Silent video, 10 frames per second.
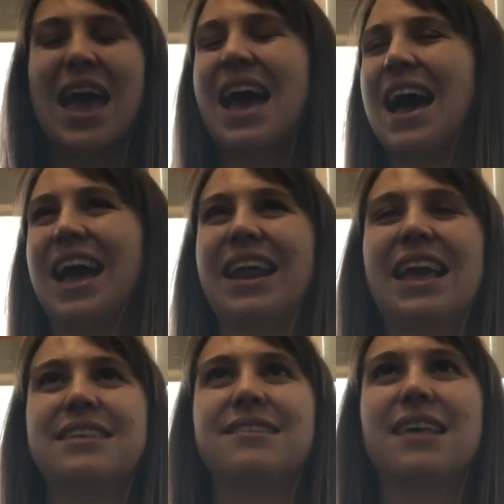And
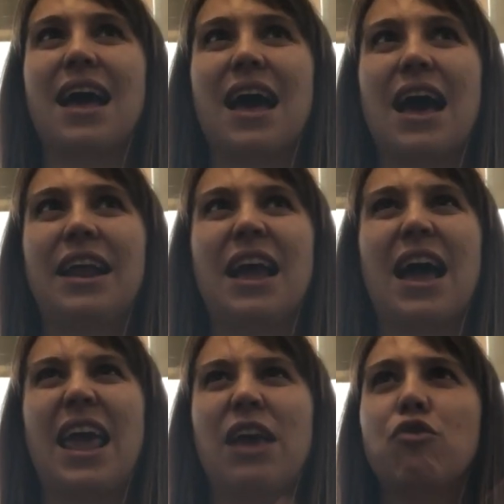it's an
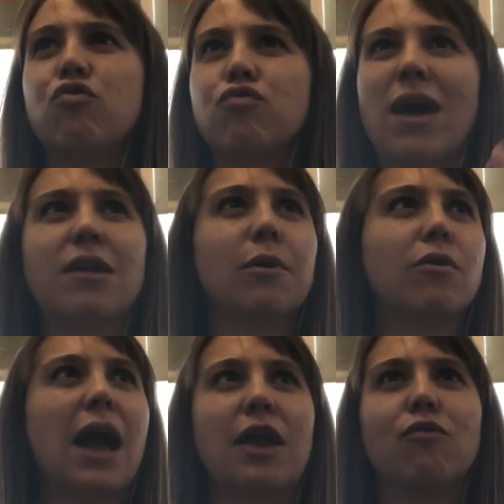incredible
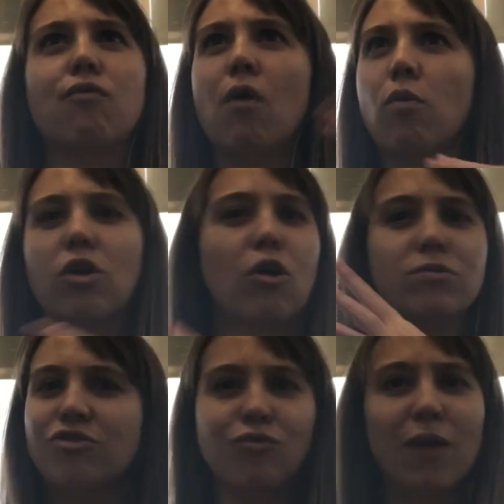kind of roller
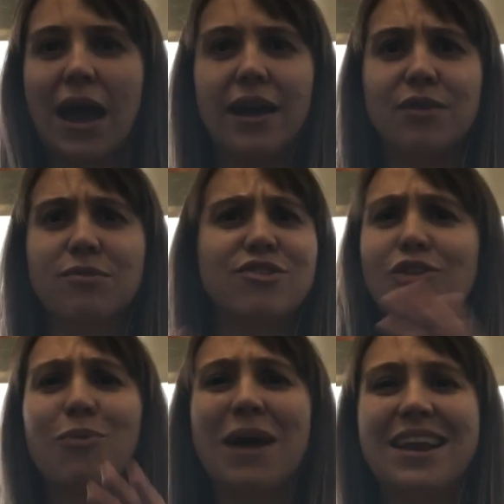coaster ride with
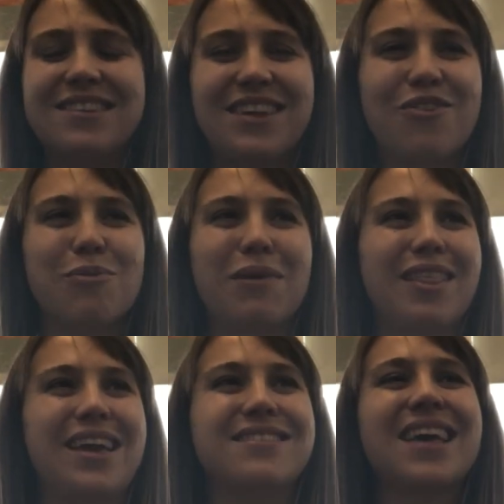so many secret
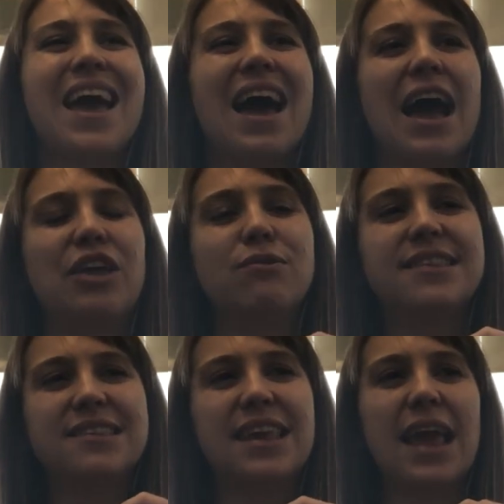police, and you
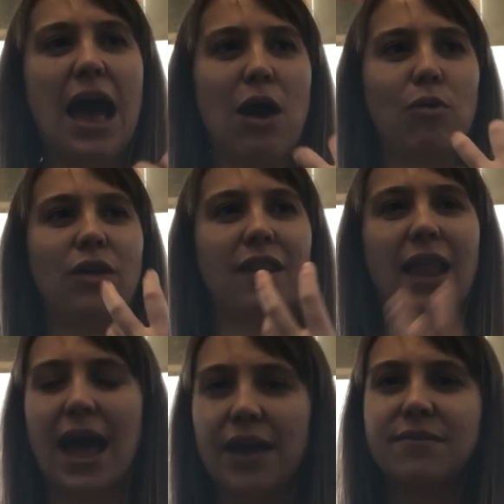see how the
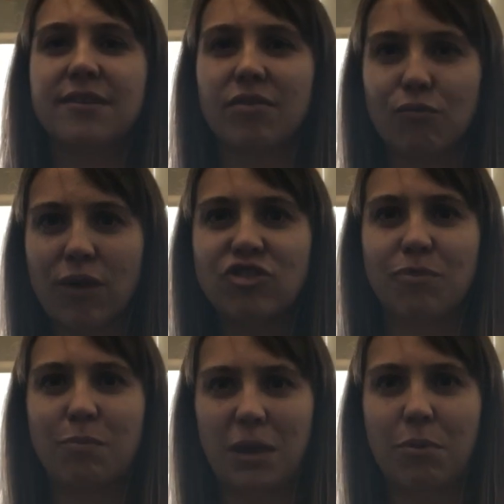lives of the
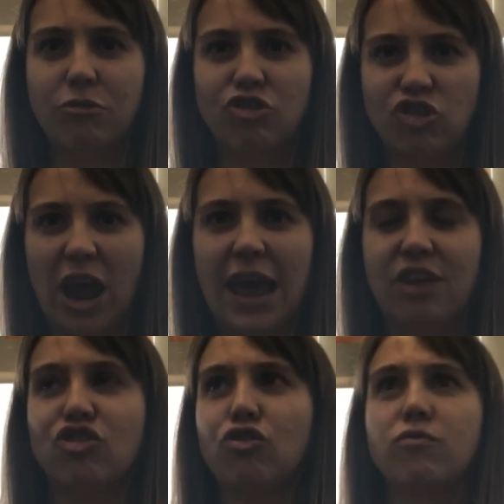Russian people
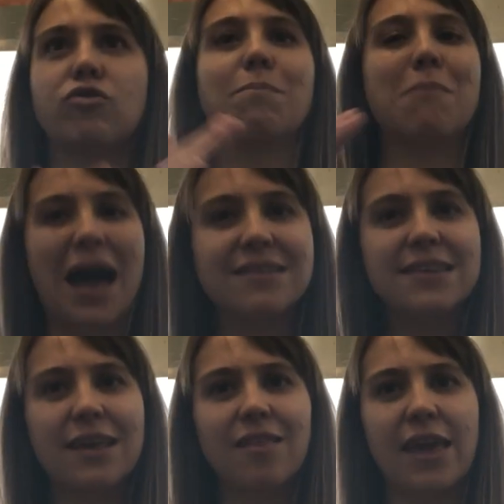change so
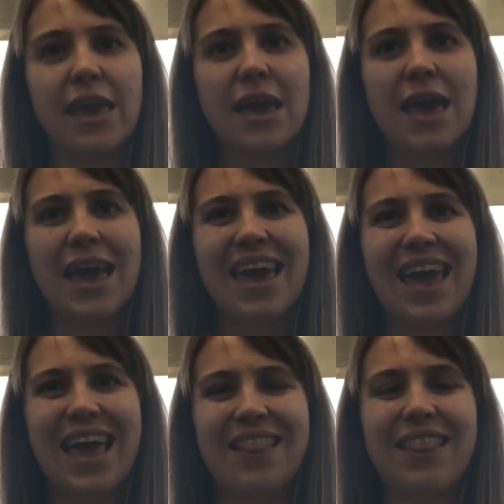dramatically
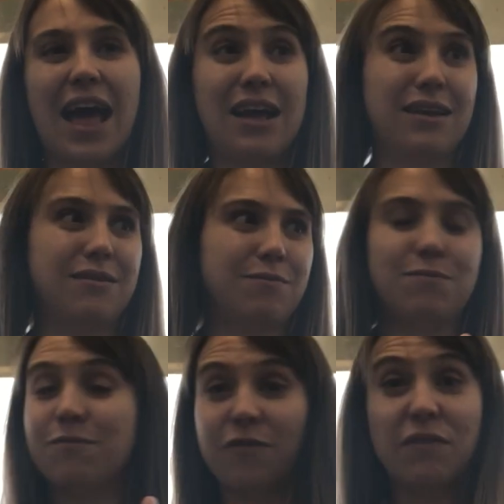in that
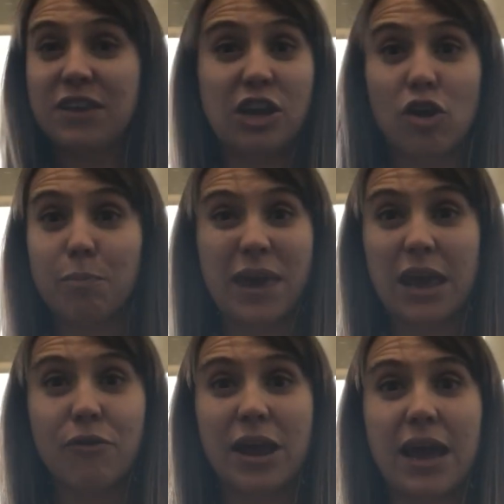50-year
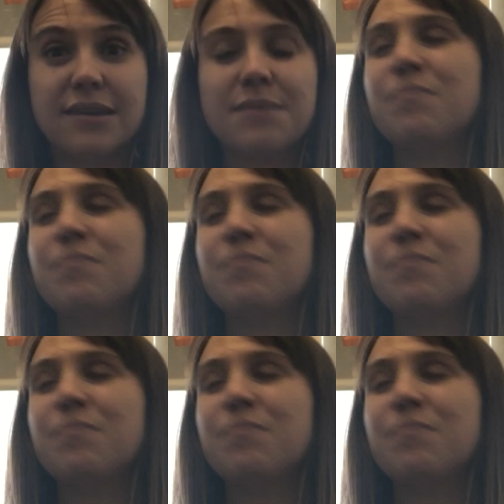period.